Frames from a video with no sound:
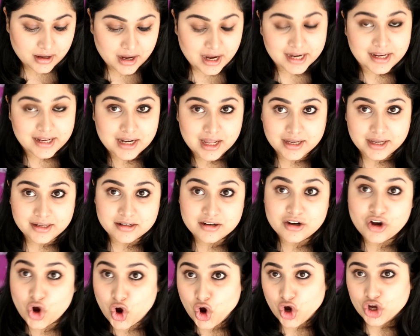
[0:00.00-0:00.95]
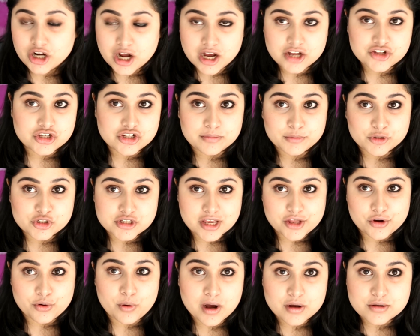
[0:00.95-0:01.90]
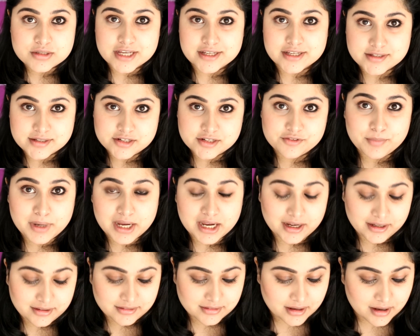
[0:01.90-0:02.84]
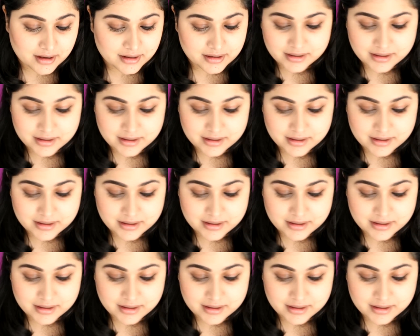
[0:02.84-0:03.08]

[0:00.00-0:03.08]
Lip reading: eyeliner or kajal because I know how sensitive my eyes are,